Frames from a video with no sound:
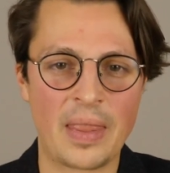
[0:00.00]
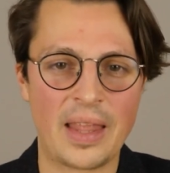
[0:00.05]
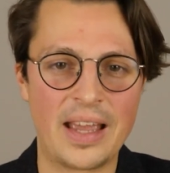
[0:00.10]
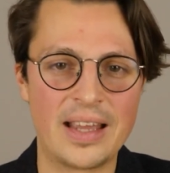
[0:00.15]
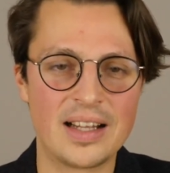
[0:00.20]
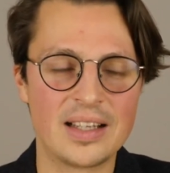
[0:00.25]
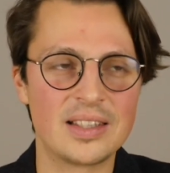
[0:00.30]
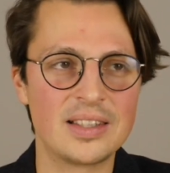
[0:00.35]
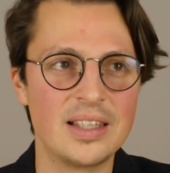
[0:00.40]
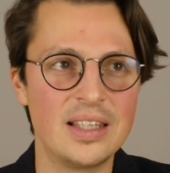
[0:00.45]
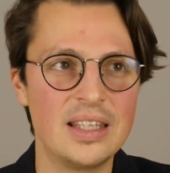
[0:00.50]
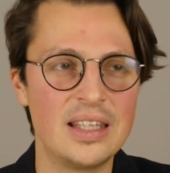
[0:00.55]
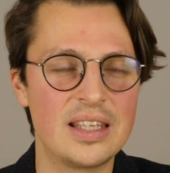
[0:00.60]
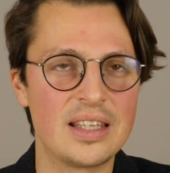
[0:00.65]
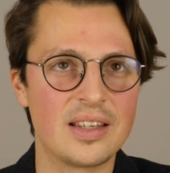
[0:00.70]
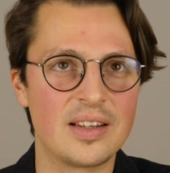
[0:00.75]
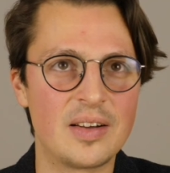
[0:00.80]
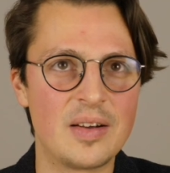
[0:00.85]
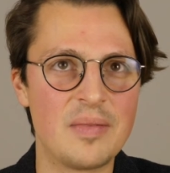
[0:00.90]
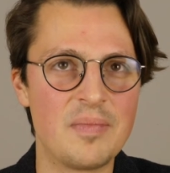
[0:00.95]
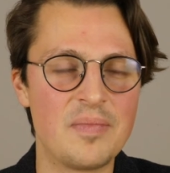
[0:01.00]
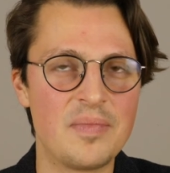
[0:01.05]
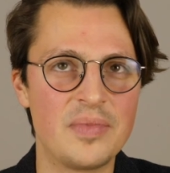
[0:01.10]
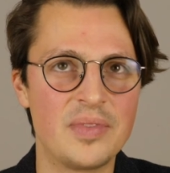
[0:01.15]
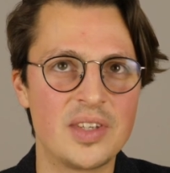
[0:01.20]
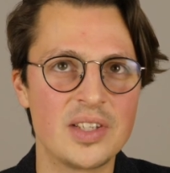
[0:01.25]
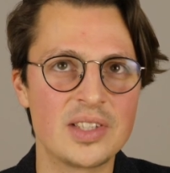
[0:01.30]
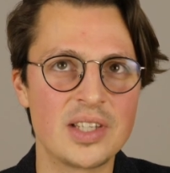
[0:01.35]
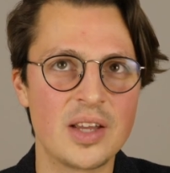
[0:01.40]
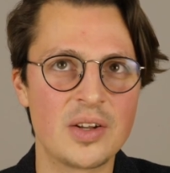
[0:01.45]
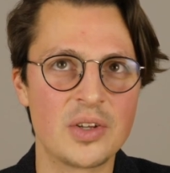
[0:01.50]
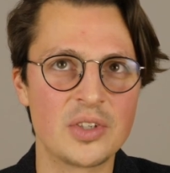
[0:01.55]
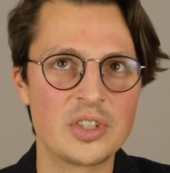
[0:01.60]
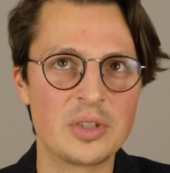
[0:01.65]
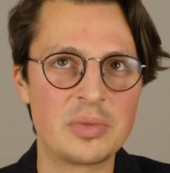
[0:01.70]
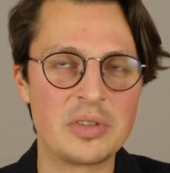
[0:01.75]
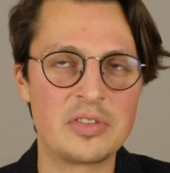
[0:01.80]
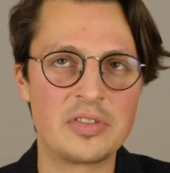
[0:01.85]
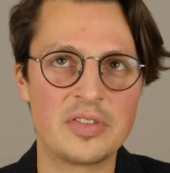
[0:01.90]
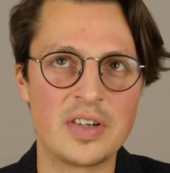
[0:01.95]
And I think this can also
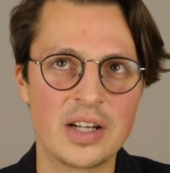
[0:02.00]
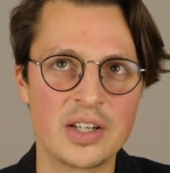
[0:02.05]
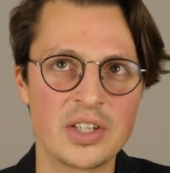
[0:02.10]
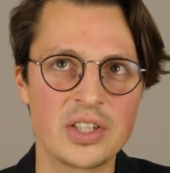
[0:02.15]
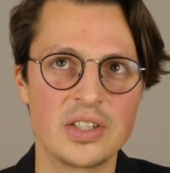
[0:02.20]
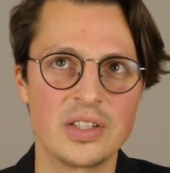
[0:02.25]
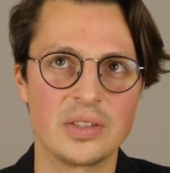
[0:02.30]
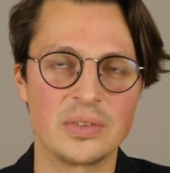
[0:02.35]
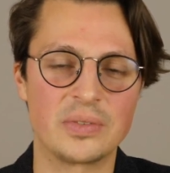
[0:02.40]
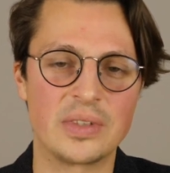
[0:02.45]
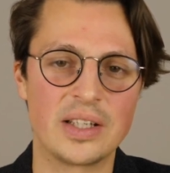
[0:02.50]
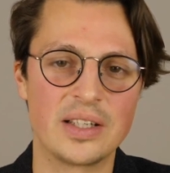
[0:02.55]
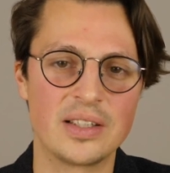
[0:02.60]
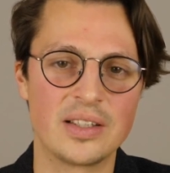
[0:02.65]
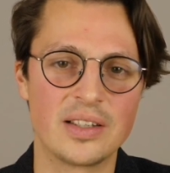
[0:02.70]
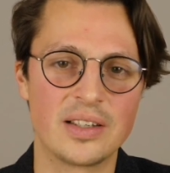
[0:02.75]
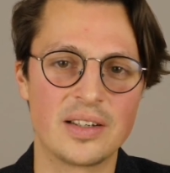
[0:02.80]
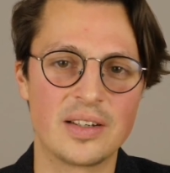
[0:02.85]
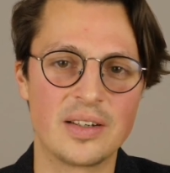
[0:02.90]
be functional, right?